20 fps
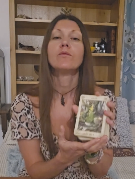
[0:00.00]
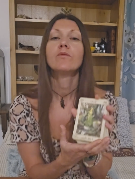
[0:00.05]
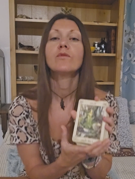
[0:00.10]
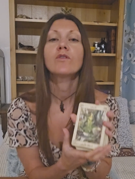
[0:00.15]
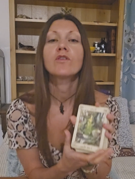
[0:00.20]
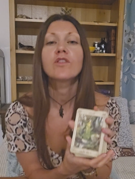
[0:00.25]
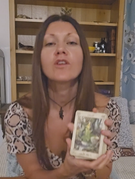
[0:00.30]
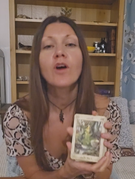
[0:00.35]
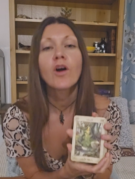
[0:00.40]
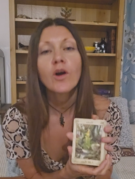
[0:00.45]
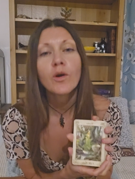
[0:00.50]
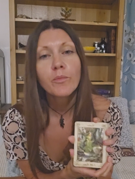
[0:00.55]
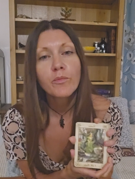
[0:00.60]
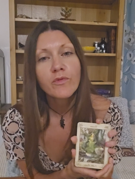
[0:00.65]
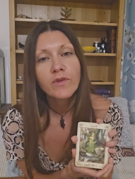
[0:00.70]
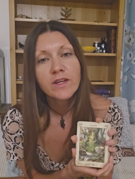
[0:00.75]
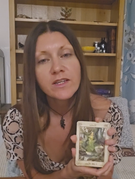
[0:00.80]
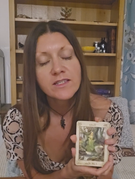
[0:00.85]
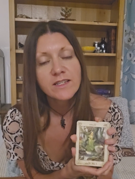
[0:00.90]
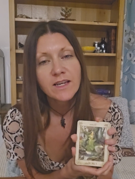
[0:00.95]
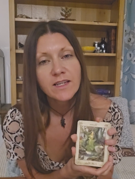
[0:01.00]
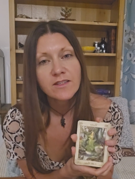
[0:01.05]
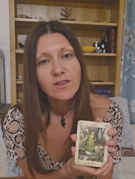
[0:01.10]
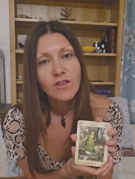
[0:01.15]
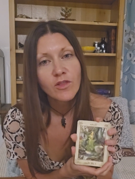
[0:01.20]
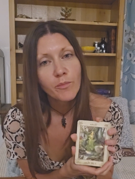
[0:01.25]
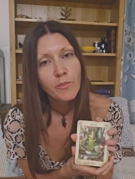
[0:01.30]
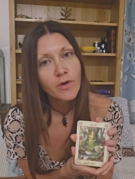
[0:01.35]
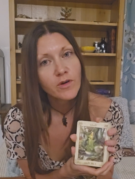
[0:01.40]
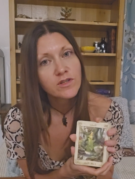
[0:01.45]
We've got the High Priestess
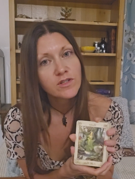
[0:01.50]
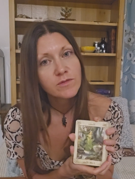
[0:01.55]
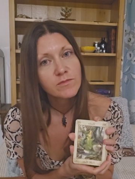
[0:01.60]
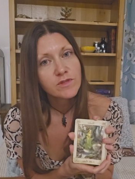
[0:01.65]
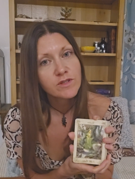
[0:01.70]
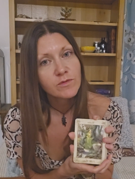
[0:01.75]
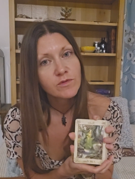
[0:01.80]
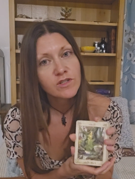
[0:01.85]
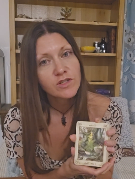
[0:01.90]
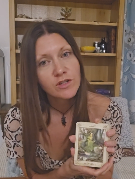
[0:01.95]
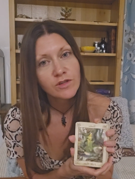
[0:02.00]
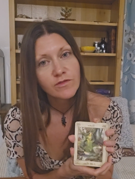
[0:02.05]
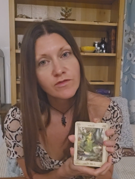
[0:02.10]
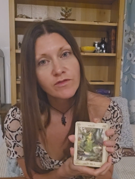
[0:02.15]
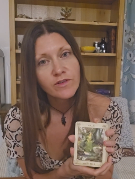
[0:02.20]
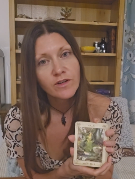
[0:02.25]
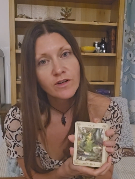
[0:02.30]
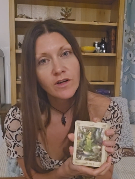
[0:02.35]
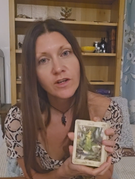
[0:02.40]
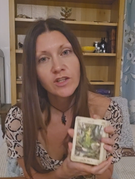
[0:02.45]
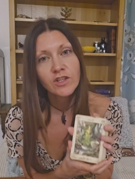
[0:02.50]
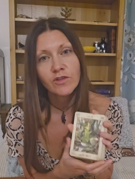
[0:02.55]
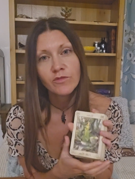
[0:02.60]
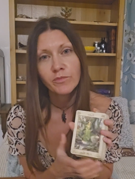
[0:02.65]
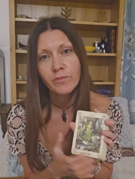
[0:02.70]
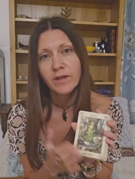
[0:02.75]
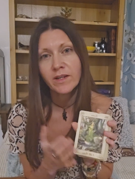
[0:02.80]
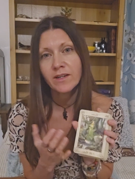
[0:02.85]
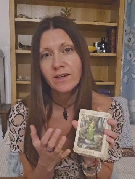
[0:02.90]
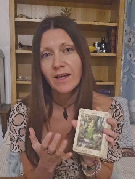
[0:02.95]
on the bottom, so I do feel like
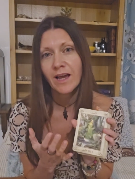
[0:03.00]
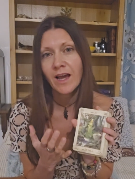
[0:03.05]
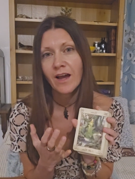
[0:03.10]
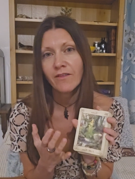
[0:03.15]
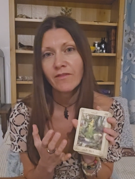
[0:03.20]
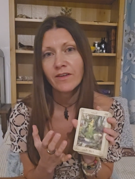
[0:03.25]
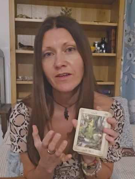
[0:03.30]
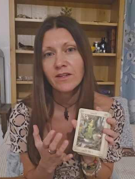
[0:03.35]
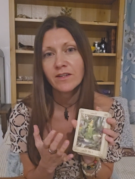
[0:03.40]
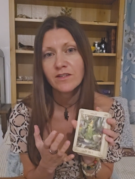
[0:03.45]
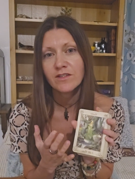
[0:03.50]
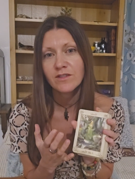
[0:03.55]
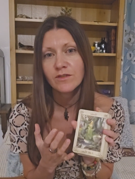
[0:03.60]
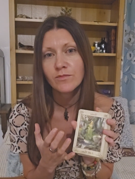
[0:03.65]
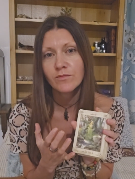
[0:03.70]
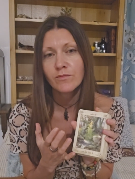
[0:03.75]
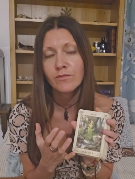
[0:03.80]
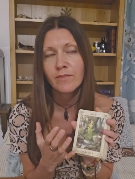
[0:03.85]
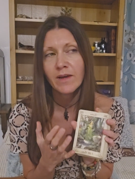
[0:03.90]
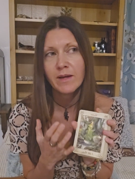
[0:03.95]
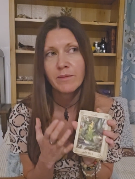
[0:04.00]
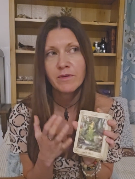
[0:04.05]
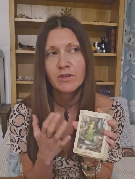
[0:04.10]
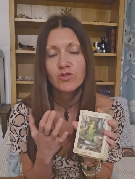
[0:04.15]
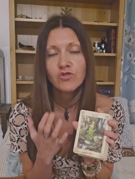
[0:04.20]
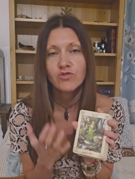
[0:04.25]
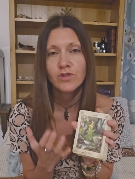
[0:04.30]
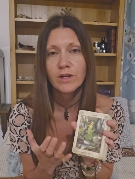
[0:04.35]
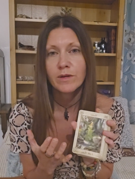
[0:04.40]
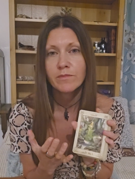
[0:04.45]
you've been having some maybe
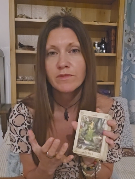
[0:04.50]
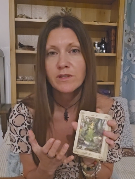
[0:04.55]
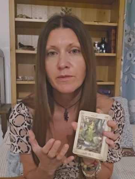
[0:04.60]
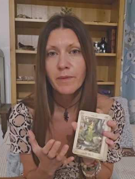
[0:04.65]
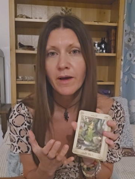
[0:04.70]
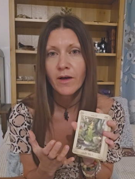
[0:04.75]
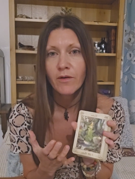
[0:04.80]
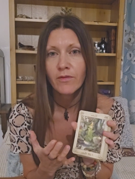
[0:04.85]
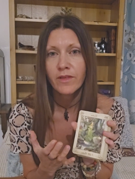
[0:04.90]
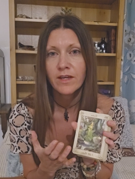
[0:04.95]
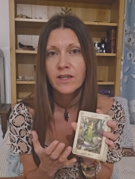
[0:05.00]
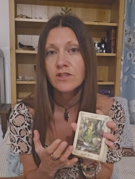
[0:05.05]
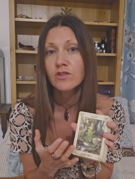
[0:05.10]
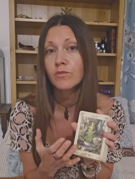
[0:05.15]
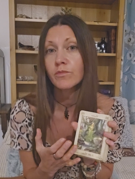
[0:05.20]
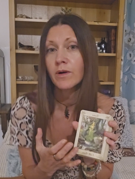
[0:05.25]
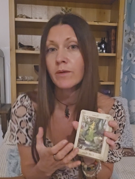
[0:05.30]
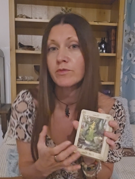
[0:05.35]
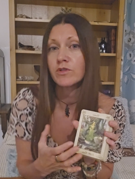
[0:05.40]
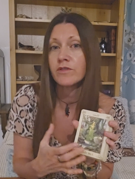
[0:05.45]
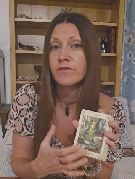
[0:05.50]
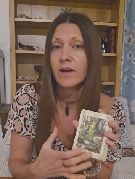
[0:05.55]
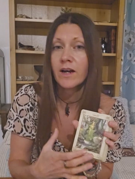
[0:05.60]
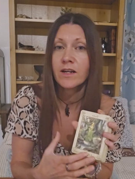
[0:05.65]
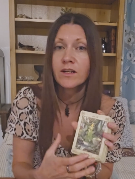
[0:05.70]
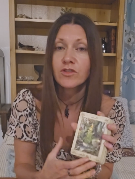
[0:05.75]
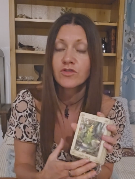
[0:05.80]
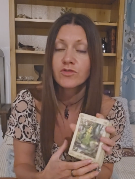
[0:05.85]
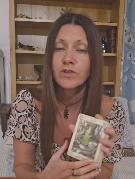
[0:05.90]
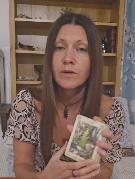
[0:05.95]
dreams about this, or perhaps you've
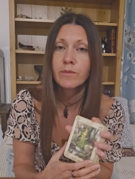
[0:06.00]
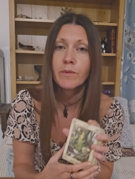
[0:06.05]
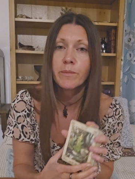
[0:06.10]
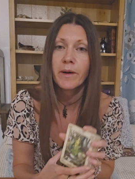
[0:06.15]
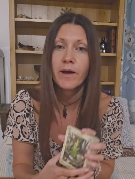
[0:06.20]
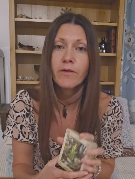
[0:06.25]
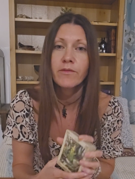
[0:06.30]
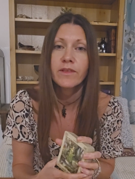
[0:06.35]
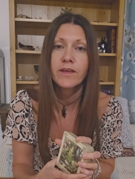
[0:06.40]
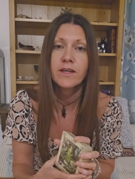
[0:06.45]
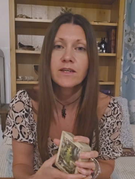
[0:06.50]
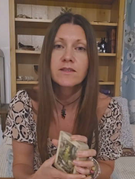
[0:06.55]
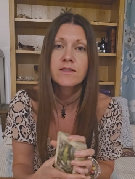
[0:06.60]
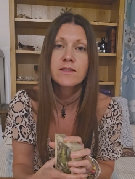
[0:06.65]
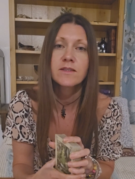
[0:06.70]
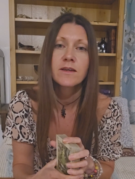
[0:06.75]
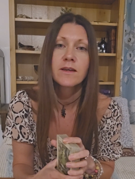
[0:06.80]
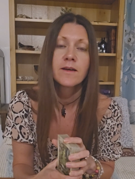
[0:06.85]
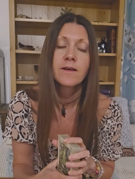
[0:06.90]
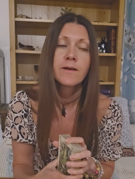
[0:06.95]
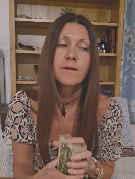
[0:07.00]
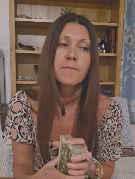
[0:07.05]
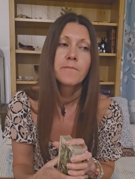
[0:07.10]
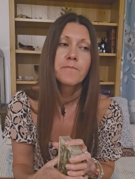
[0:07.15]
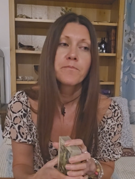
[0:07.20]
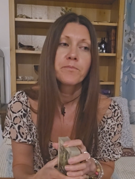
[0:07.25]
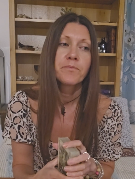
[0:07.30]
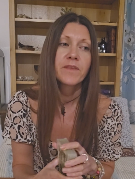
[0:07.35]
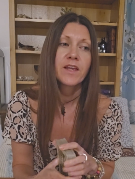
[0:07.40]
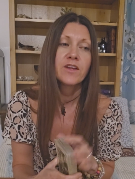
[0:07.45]
had a dream about this
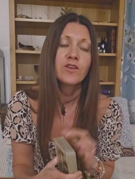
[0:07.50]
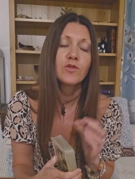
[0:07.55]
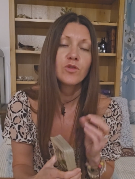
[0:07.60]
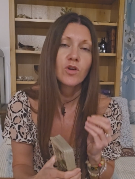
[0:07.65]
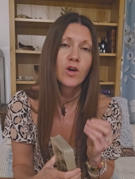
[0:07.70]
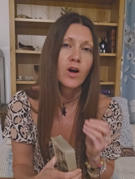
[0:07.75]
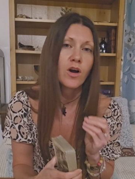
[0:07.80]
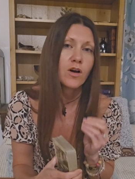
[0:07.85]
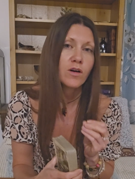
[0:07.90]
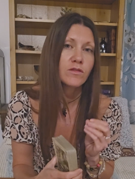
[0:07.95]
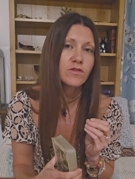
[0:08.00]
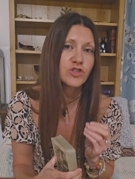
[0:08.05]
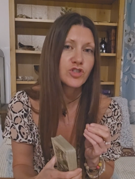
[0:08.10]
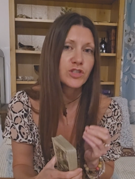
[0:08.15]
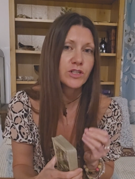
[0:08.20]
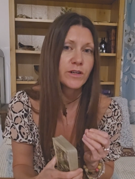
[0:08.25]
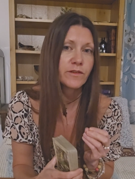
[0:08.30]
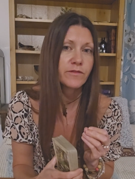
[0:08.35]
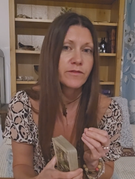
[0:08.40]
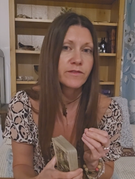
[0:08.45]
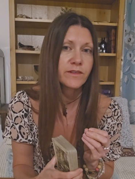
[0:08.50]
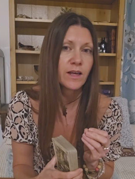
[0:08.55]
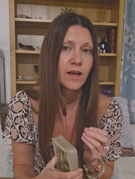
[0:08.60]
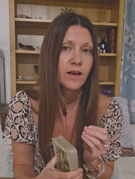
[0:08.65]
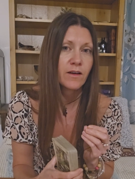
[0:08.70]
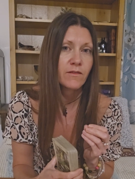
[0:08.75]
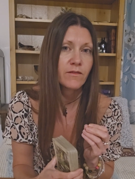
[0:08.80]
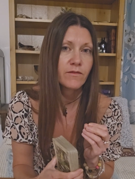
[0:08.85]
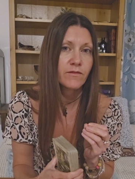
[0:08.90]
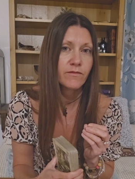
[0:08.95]
and you can't shift
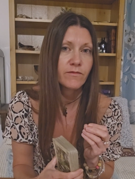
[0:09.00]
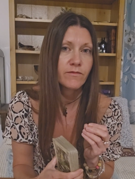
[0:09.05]
that.